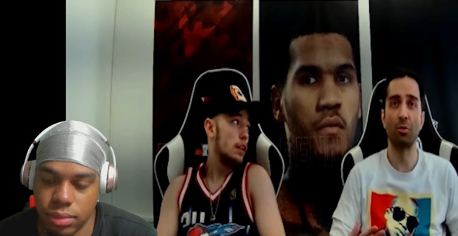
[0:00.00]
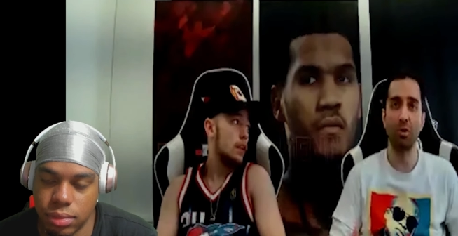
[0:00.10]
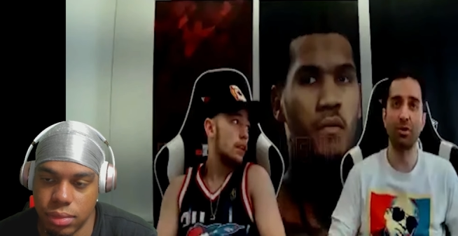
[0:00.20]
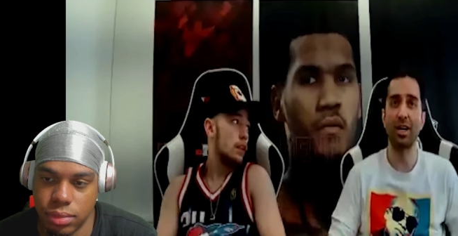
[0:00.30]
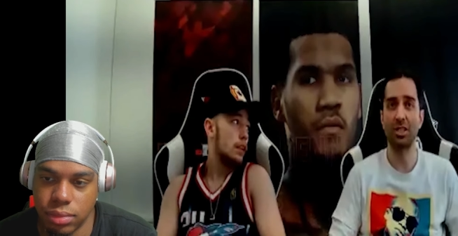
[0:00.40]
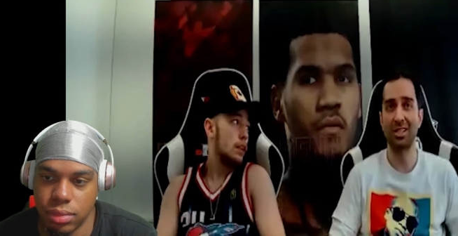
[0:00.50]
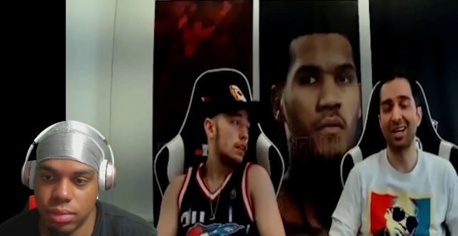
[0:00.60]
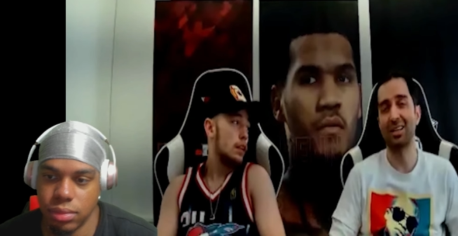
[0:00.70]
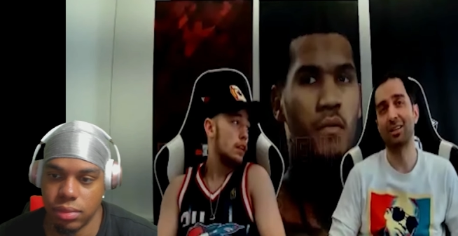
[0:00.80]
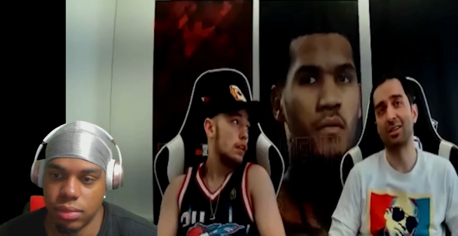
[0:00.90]
Speaker 1: more and more fighters
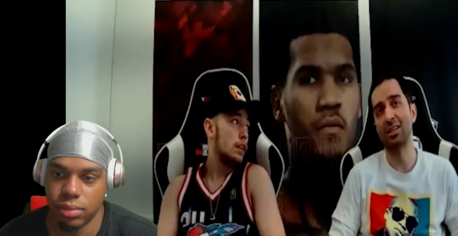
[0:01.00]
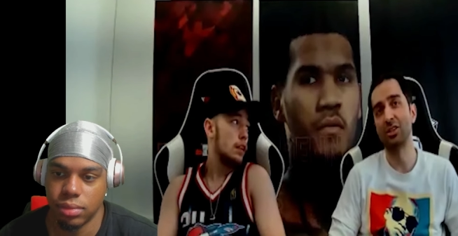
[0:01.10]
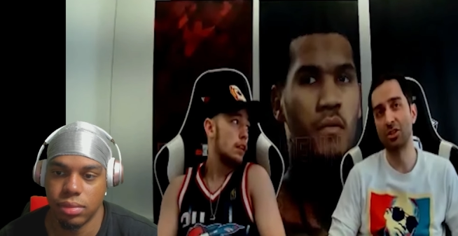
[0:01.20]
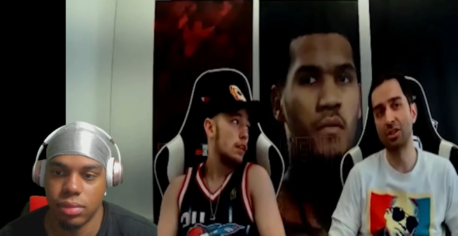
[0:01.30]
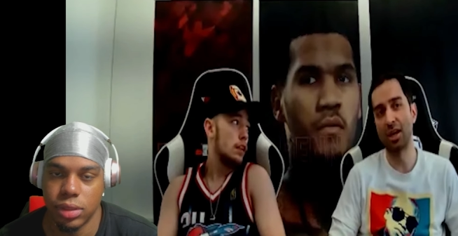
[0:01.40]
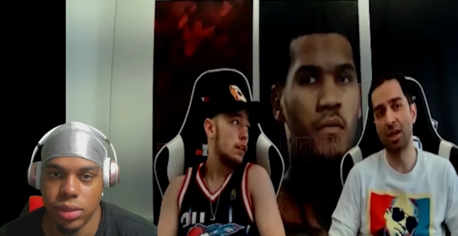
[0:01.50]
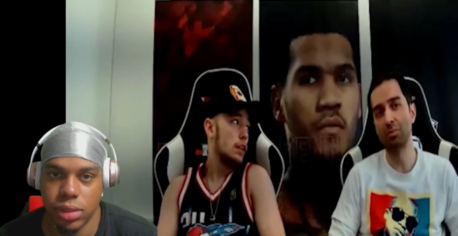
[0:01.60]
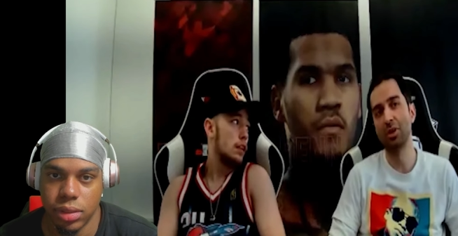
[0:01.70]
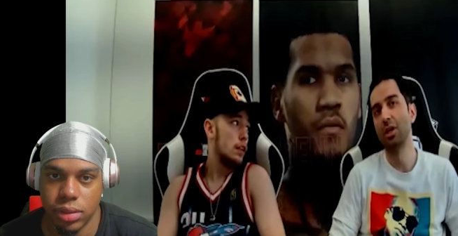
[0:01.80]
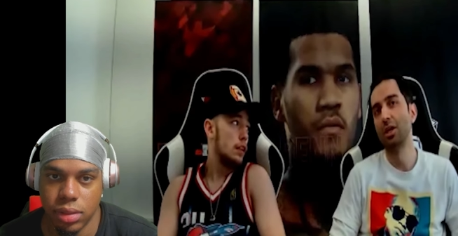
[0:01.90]
added into the
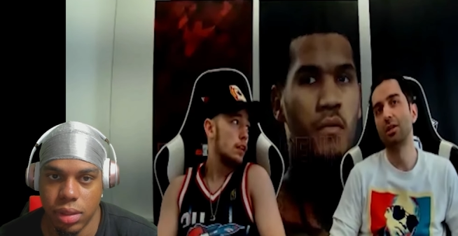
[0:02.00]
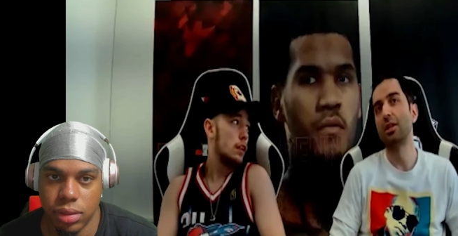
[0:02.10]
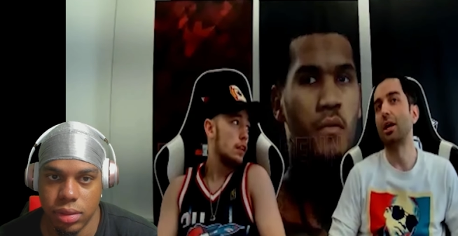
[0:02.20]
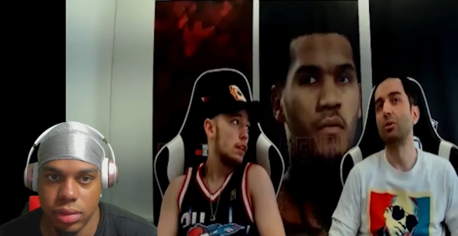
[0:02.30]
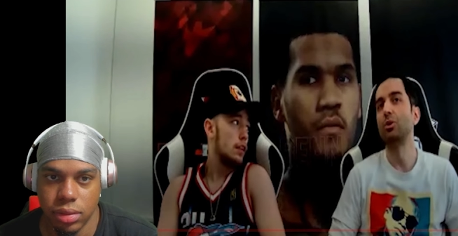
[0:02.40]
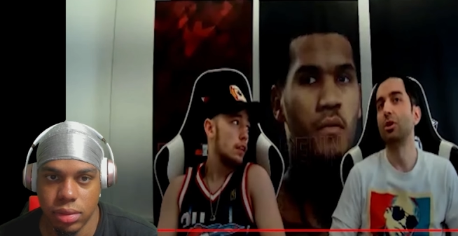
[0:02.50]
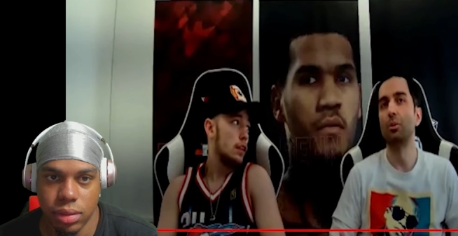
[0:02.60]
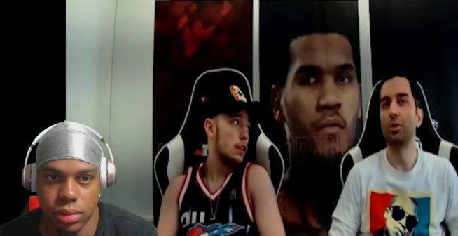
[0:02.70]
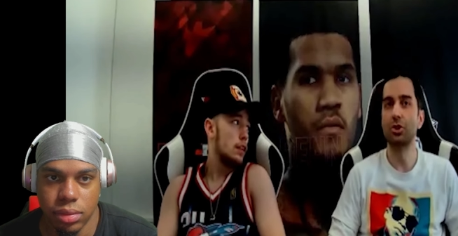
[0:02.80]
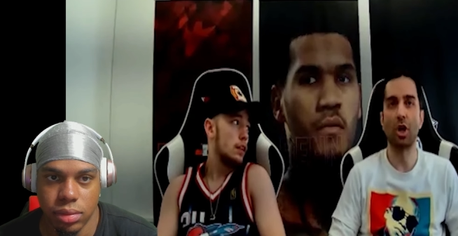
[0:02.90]
game, then you
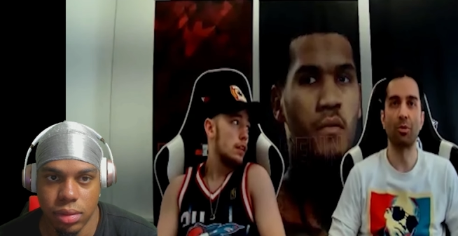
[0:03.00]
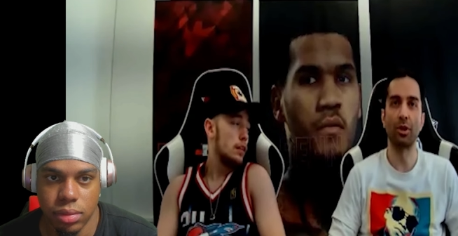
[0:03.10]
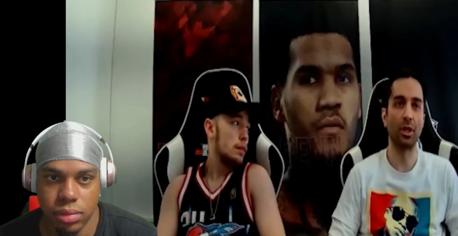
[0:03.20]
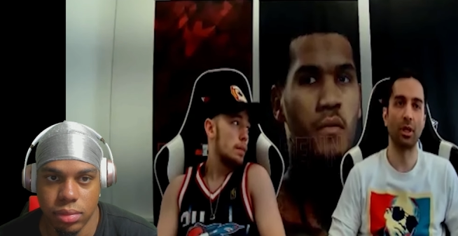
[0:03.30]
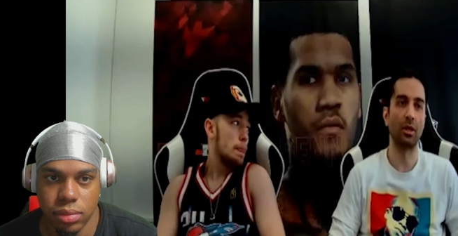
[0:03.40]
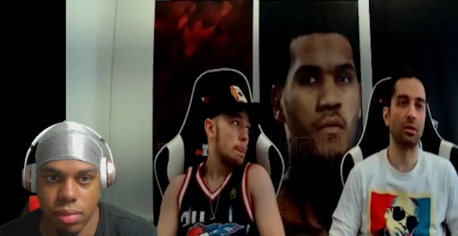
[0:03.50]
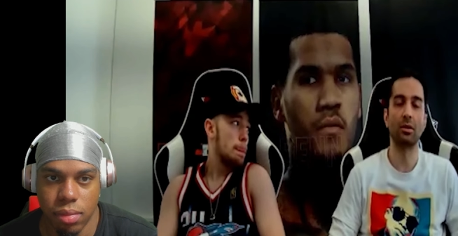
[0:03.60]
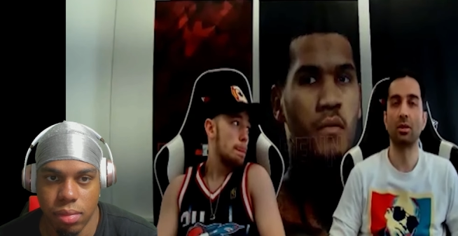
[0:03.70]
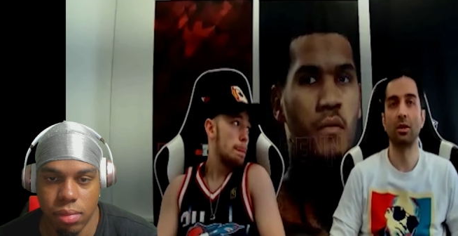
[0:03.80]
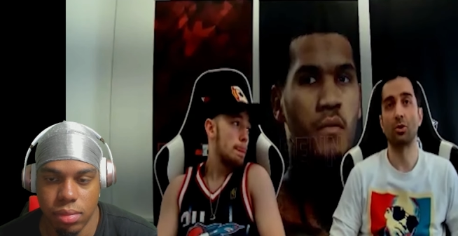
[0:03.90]
know we'll start bringing in
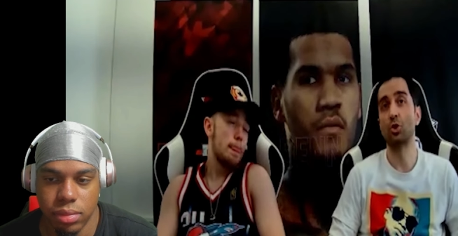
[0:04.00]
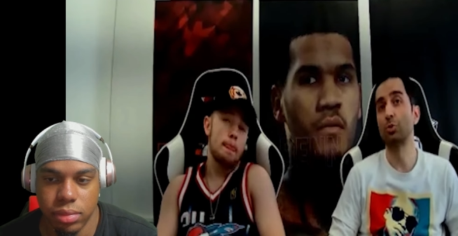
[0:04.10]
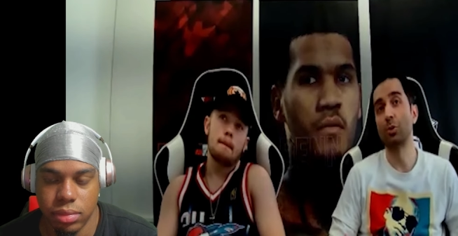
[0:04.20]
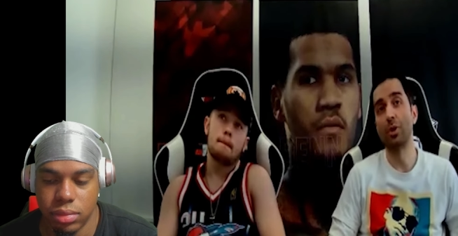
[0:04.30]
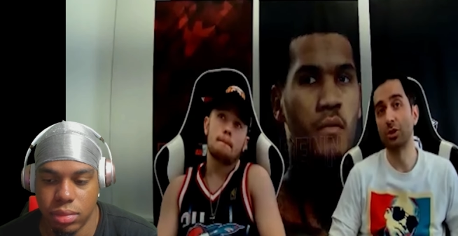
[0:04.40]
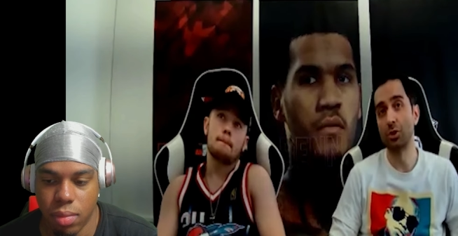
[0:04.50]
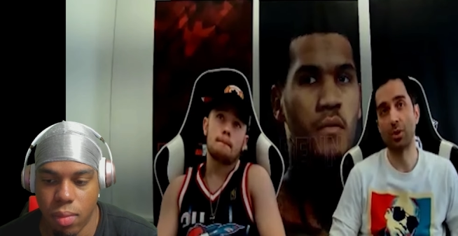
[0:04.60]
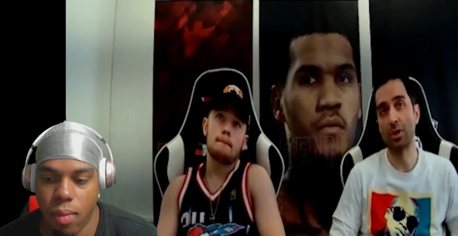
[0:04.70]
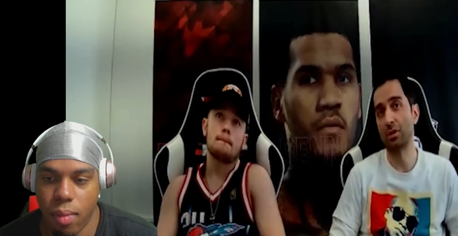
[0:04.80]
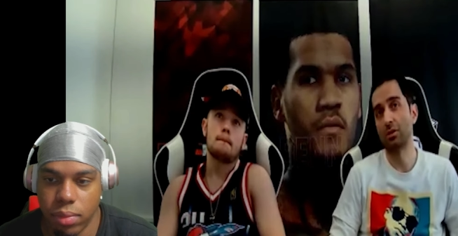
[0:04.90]
you know super
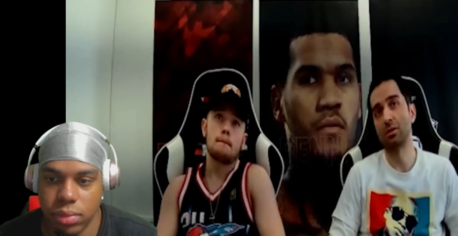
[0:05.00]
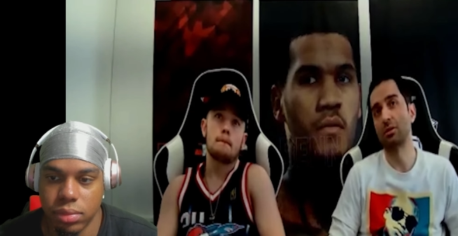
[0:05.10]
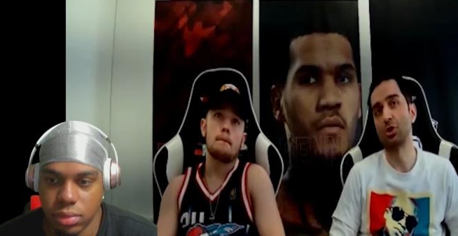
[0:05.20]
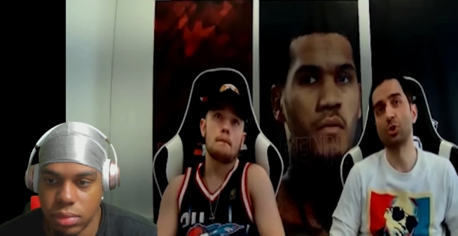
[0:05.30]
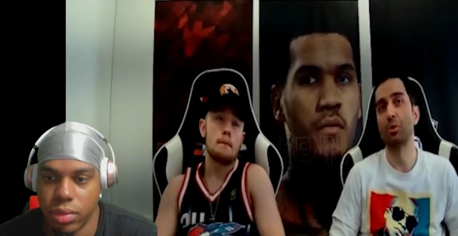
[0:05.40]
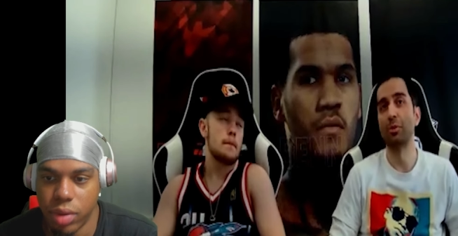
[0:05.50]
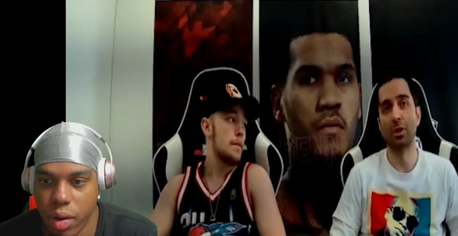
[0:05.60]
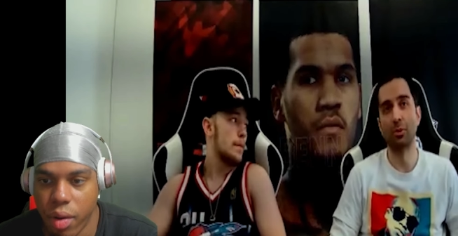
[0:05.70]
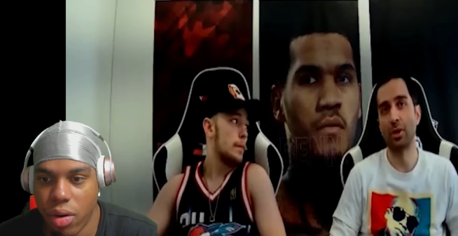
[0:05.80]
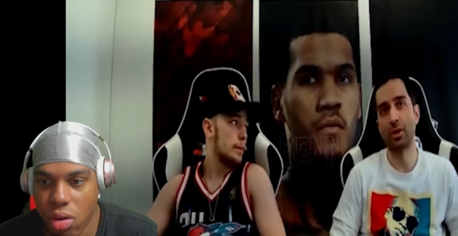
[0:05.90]
welterweight, you know super
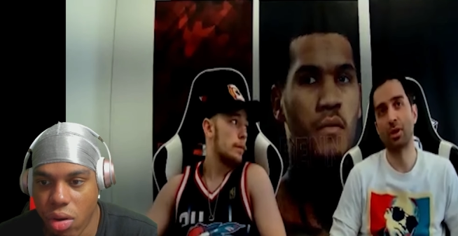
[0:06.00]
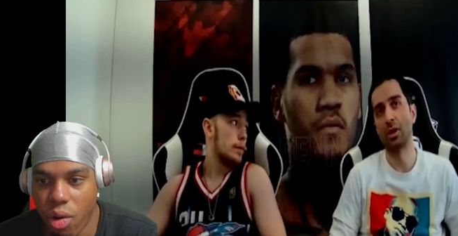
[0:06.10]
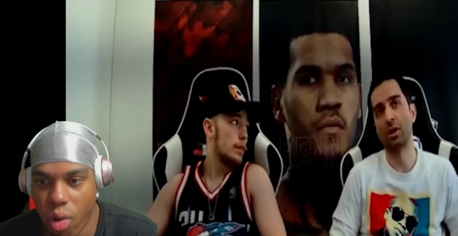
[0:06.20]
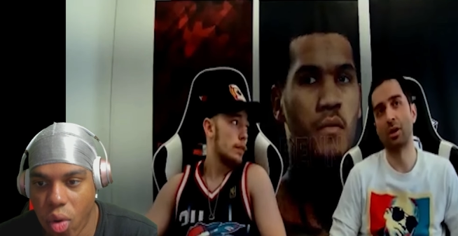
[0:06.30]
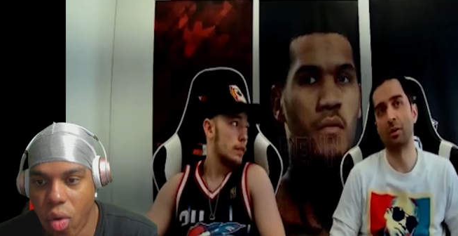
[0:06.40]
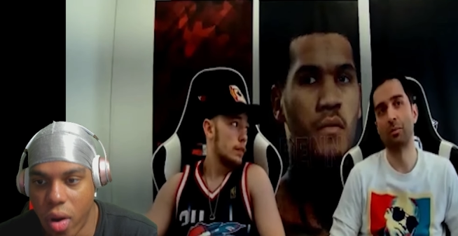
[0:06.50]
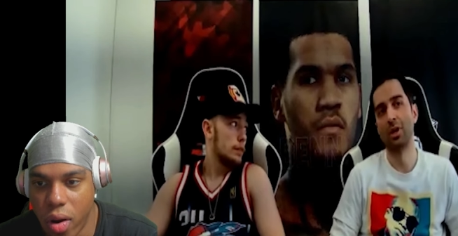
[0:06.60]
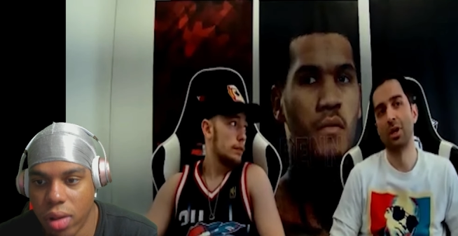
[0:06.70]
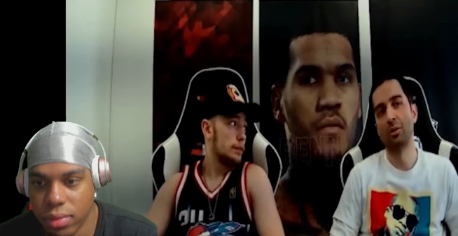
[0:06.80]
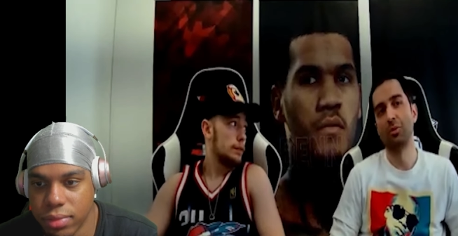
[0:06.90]
middleweight,
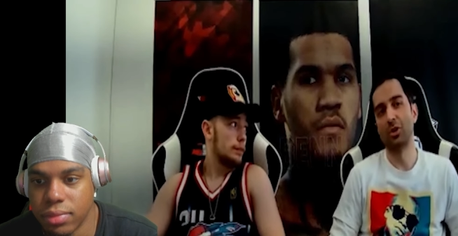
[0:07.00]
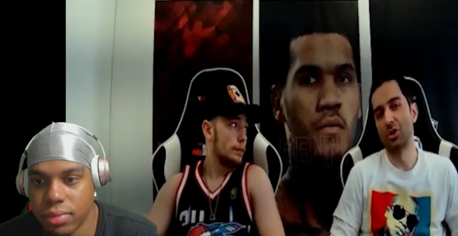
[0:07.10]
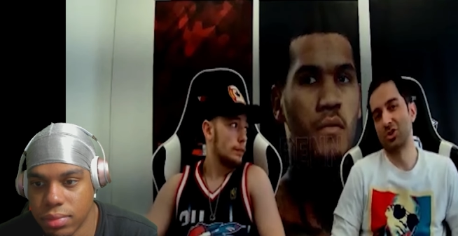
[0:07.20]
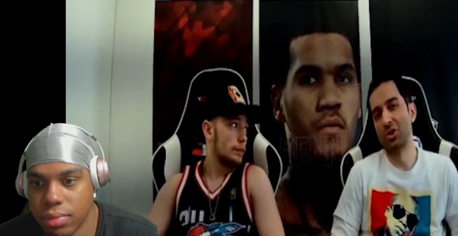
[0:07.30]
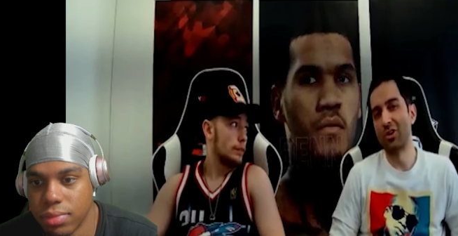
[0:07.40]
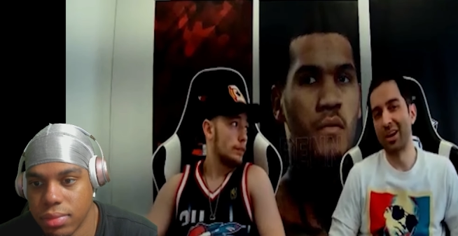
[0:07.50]
um, because you